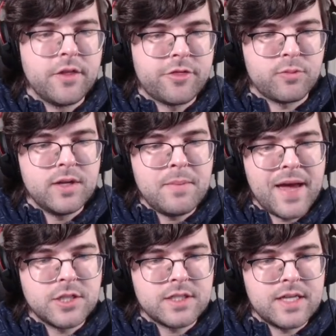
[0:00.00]
3
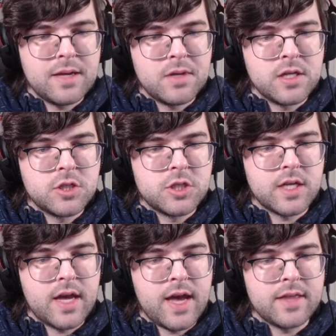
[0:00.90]
magic
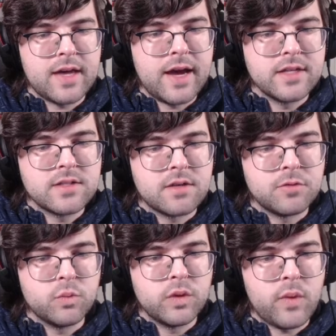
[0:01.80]
damage at the highest
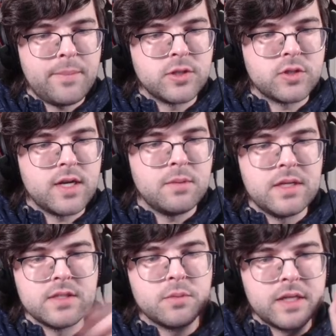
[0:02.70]
level with weapons training
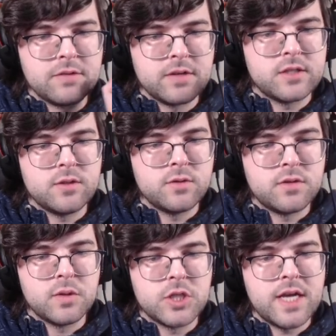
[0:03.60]
means he'll be giving 2
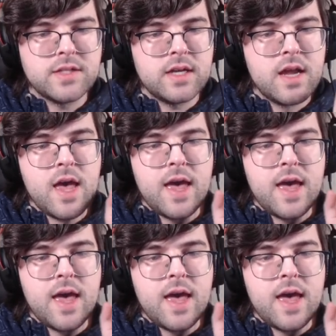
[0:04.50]
to adjacent.